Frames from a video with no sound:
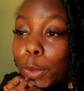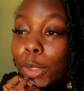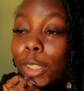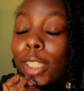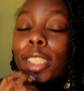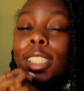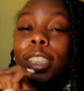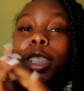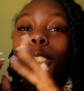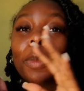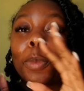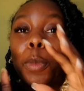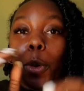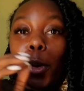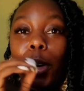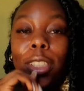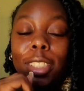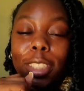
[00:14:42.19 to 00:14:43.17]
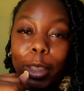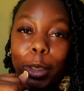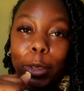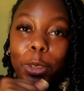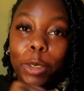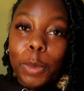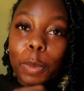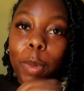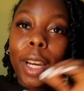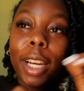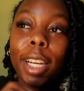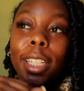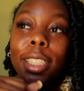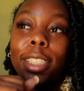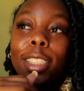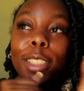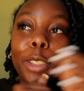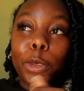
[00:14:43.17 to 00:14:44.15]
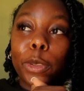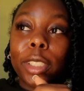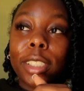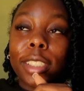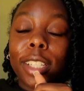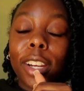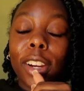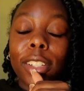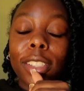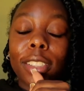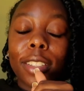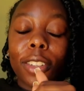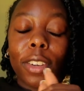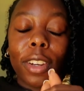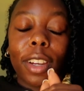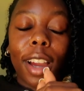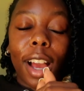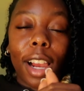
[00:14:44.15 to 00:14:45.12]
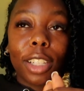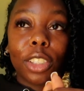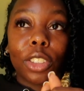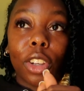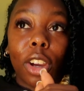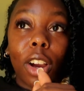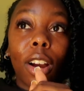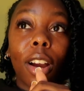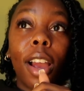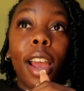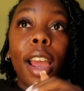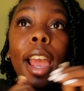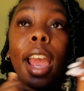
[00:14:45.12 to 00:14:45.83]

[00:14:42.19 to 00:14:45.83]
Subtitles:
This is more so to my students that are still in college, y'all.